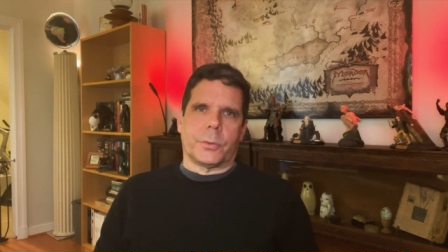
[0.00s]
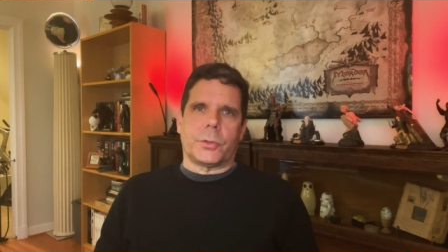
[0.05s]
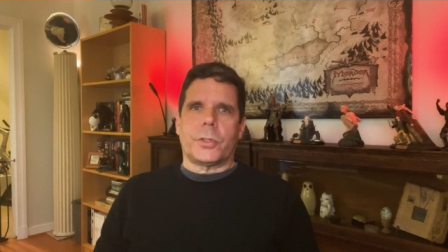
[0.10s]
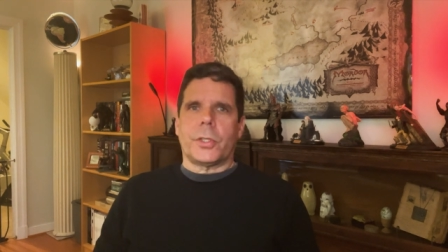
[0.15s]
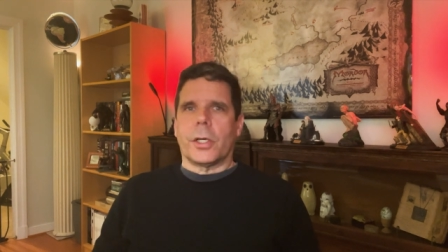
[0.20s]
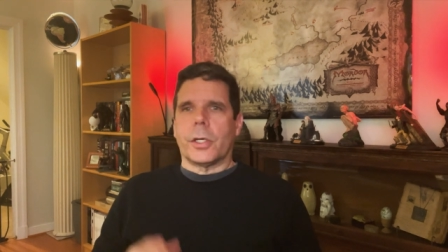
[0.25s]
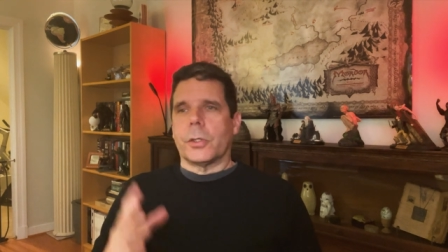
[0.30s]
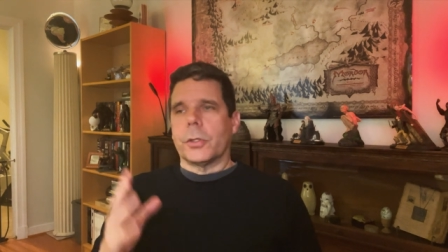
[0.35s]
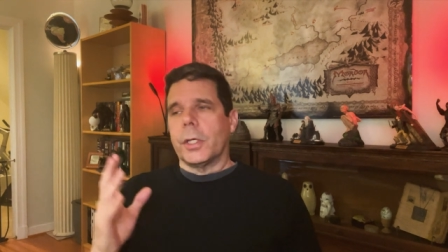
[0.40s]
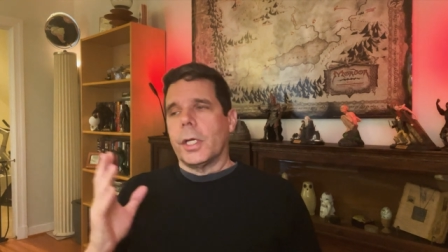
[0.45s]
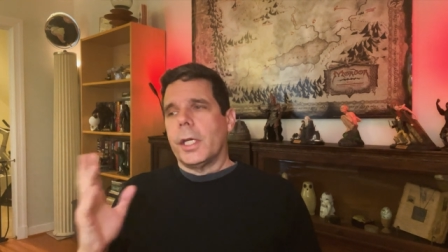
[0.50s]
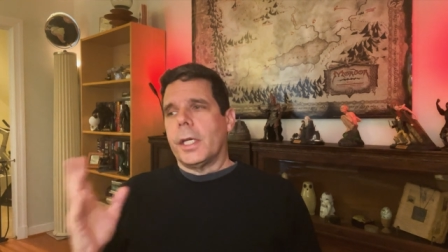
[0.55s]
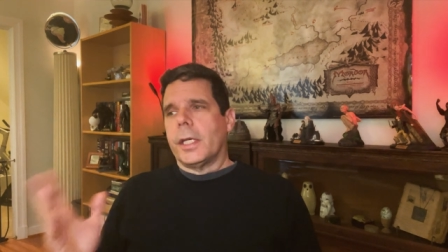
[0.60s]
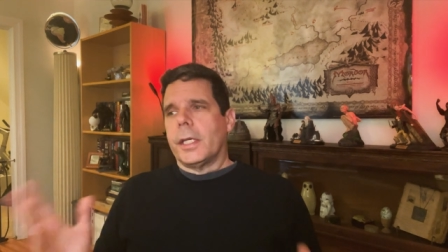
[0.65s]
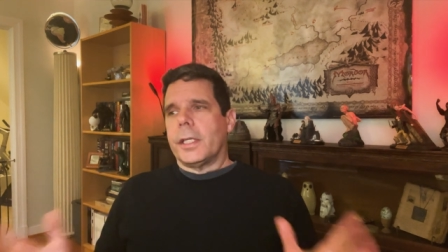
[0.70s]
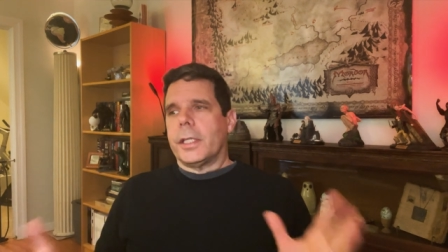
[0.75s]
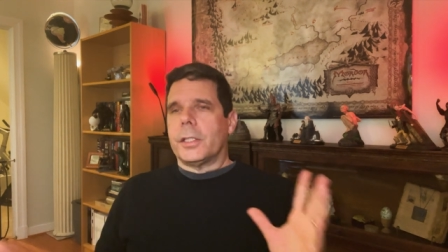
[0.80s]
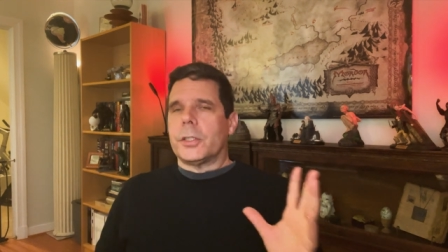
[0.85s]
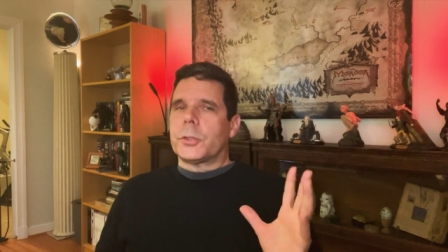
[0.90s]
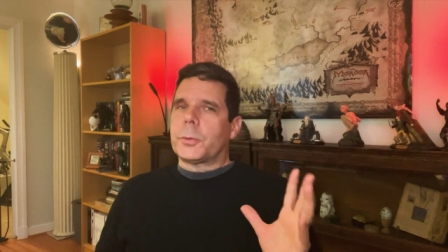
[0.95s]
So
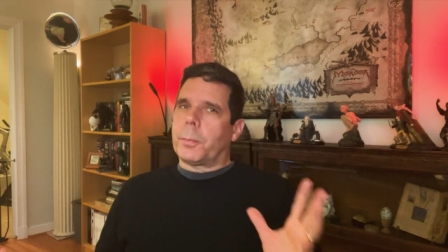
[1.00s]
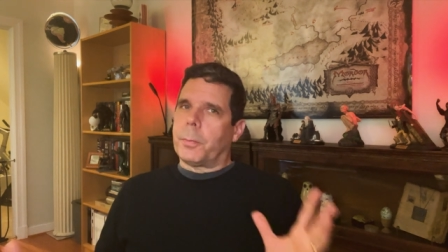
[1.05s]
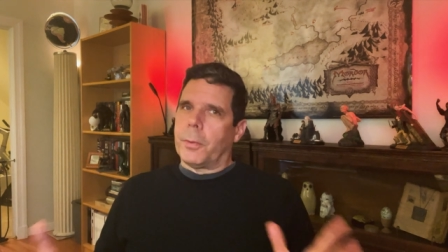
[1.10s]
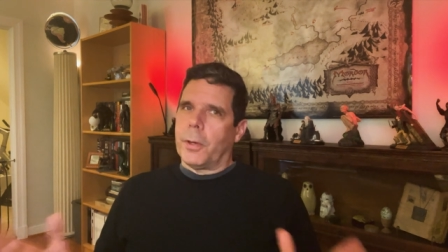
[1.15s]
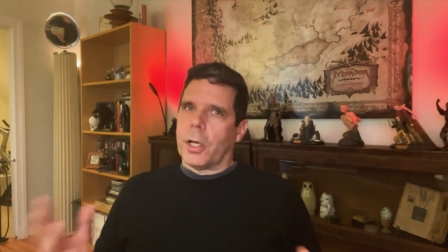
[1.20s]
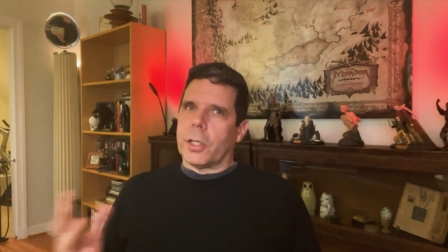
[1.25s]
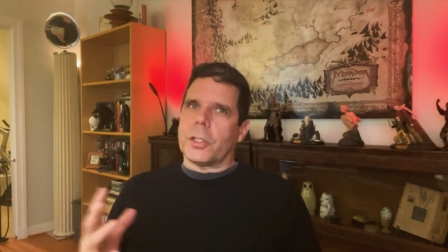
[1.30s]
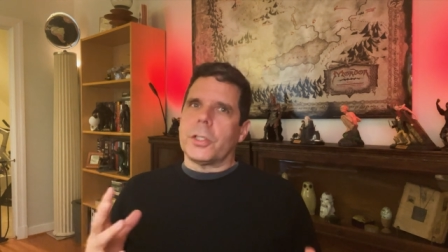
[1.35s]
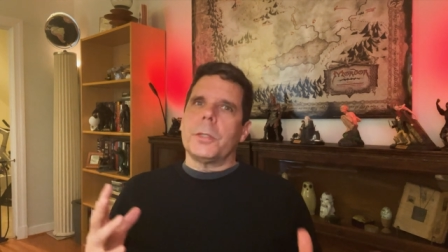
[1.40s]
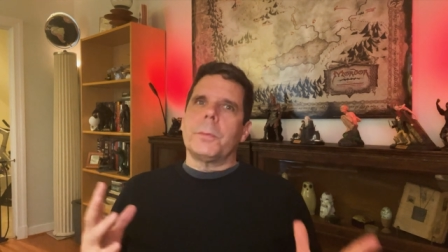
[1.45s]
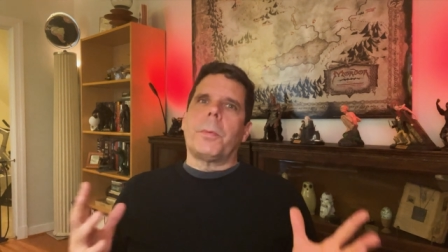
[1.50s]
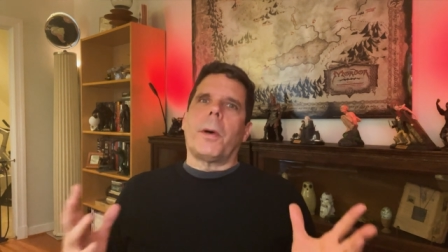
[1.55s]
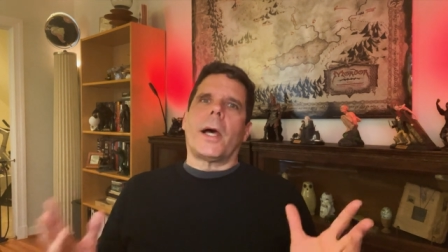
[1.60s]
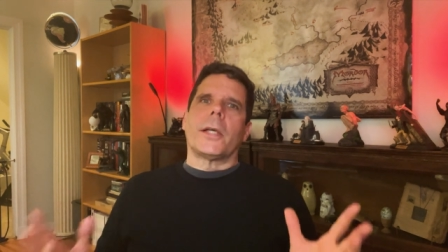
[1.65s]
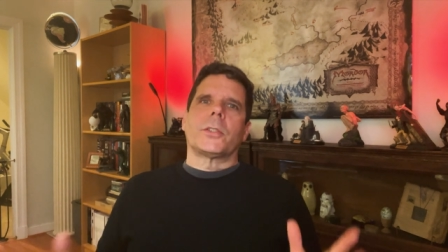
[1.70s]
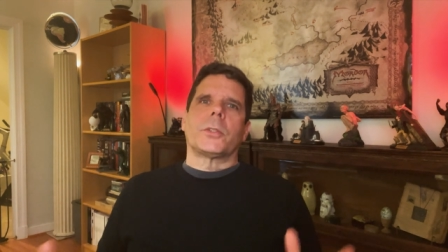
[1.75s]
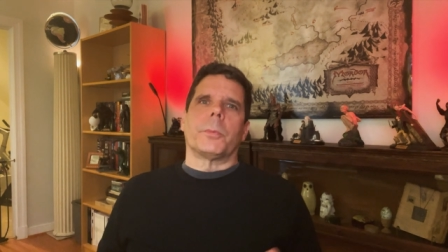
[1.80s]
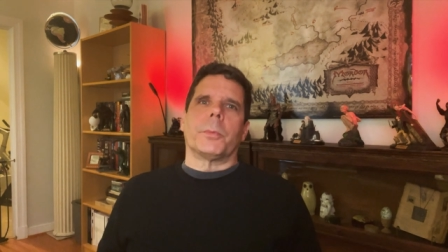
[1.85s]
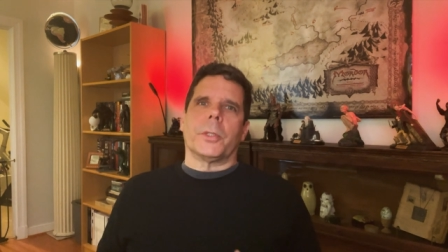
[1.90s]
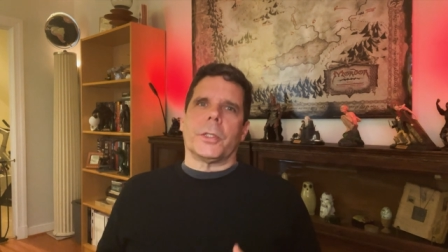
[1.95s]
there's a good
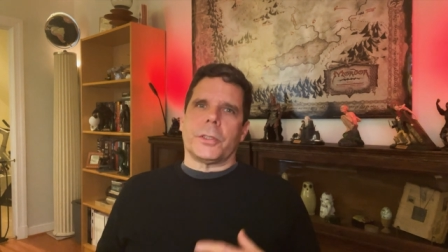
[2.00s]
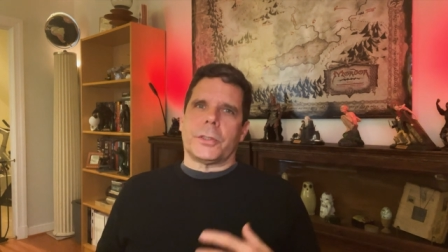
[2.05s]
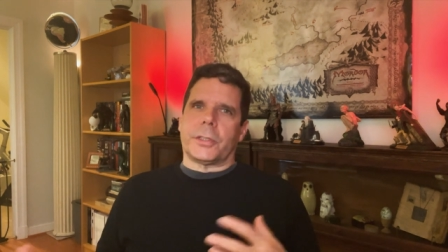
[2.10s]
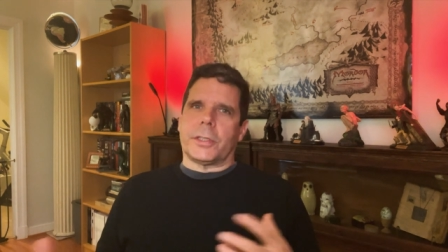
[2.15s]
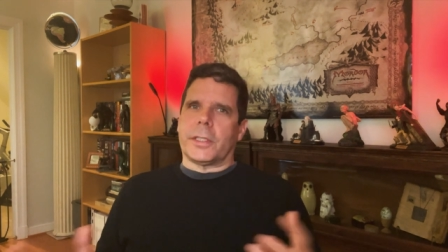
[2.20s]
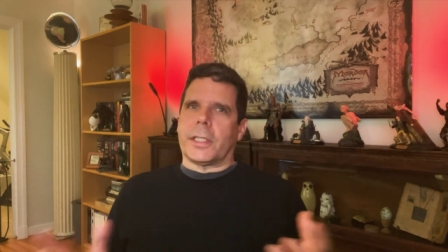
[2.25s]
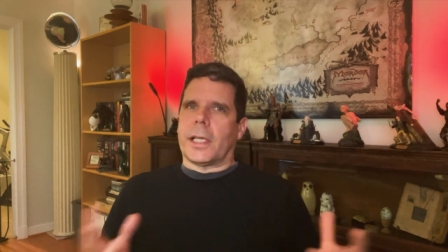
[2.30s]
possibility